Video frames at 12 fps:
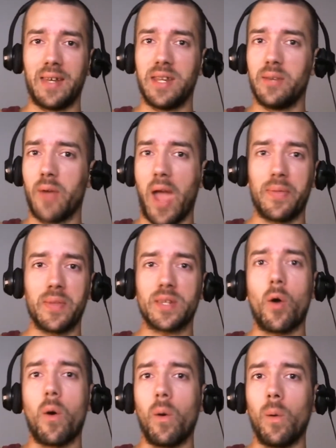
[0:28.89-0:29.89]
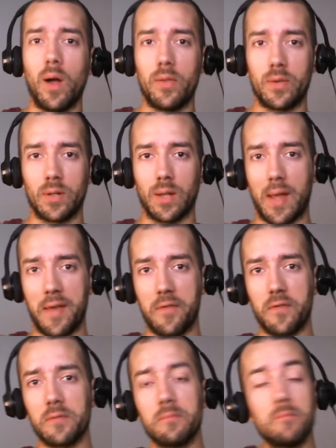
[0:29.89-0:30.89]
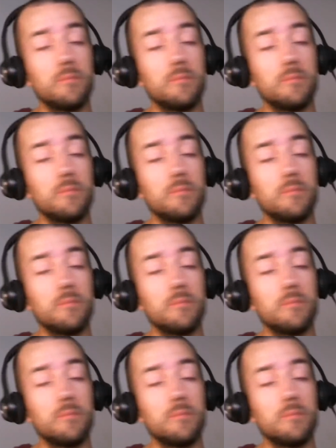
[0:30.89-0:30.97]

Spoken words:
and he had this whole other life.